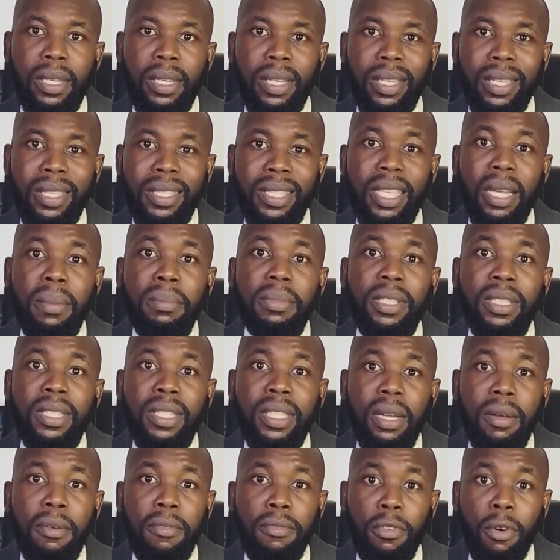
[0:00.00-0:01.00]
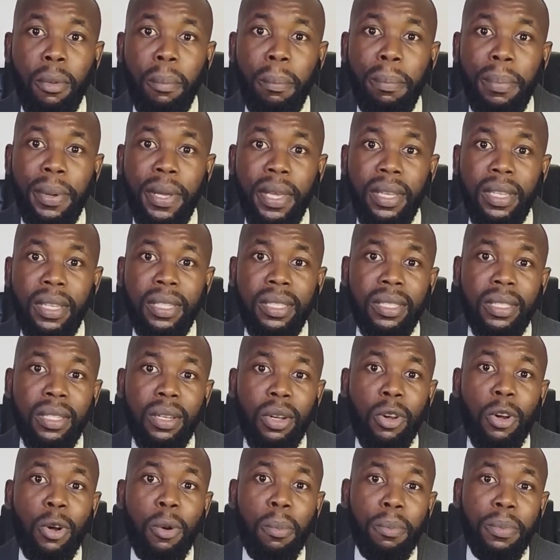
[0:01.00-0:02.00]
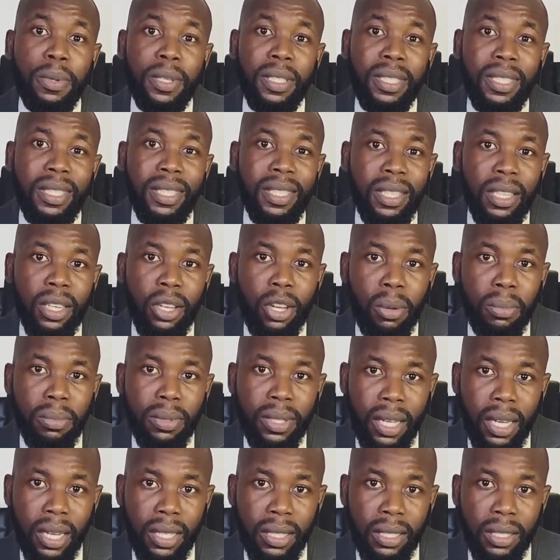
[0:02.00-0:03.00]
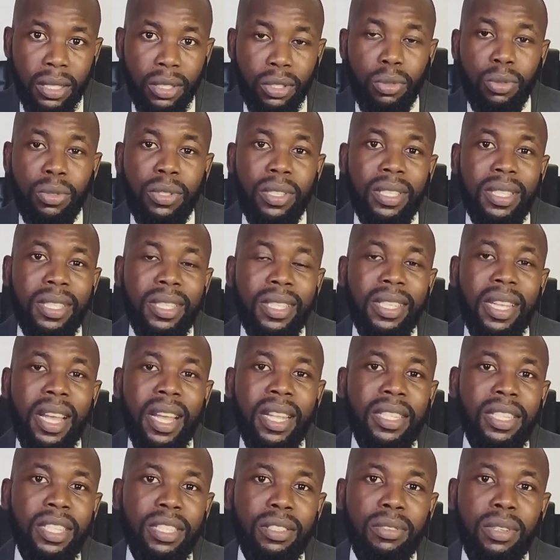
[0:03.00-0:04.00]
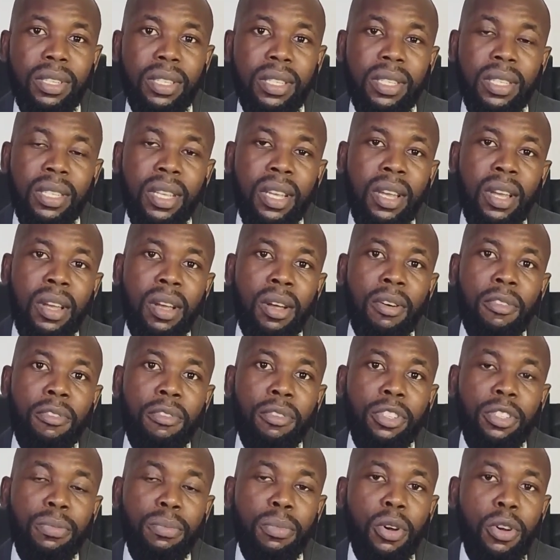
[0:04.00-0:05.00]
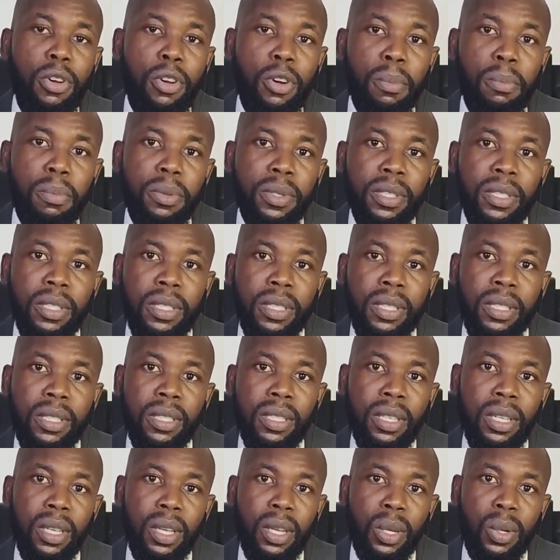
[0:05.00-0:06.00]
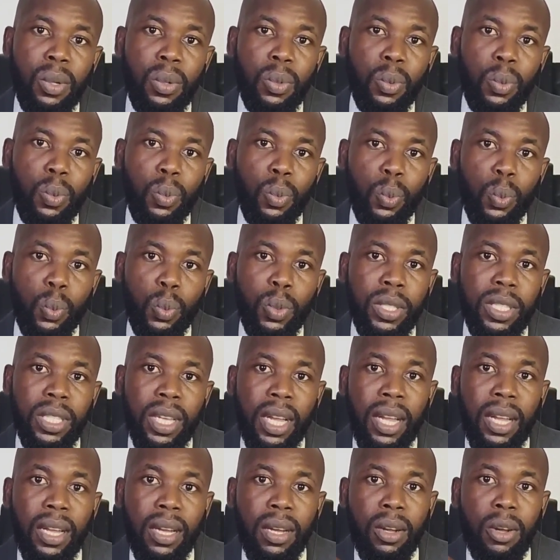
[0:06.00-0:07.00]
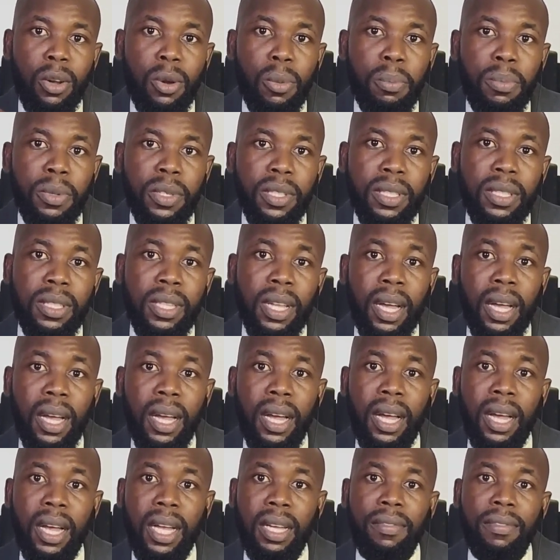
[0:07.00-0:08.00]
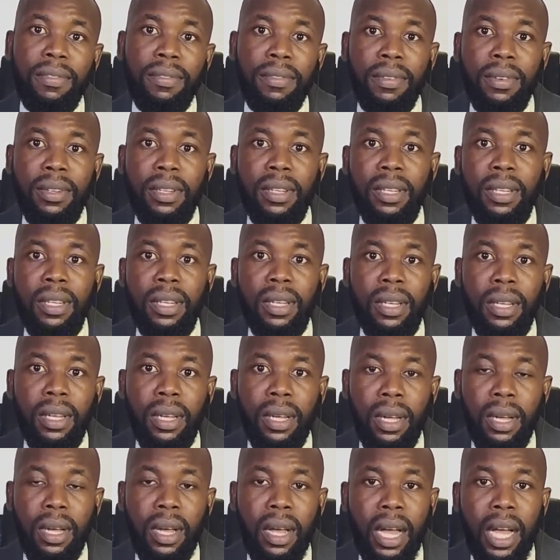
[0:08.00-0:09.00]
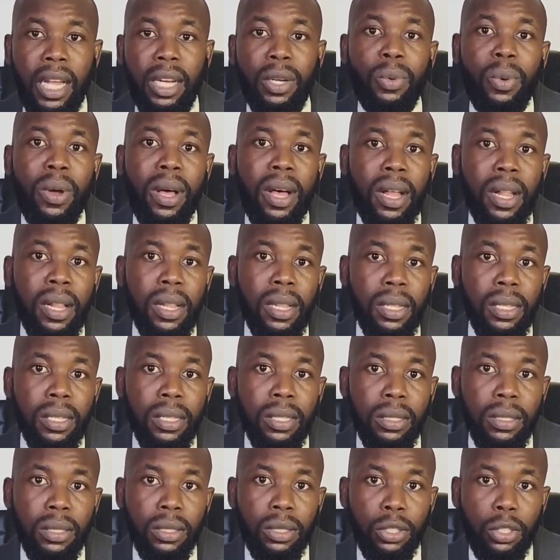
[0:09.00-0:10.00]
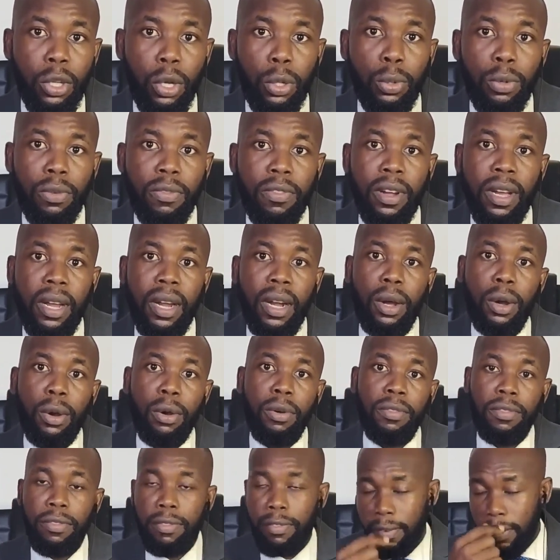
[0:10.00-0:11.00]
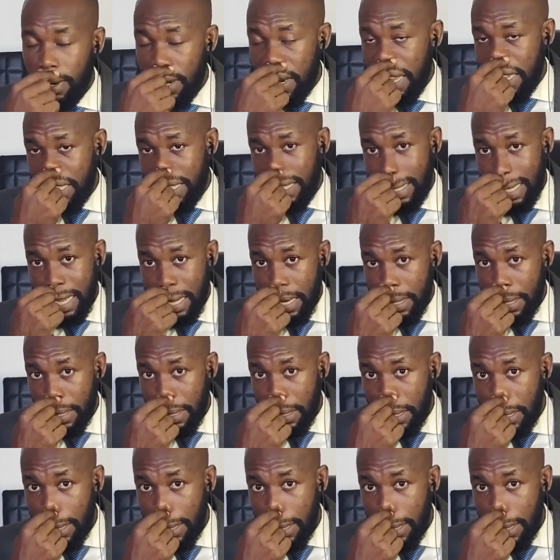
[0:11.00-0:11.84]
exempting them from paying corporate income tax. So the CIT rate for small companies, which are companies that have annual turnover of less than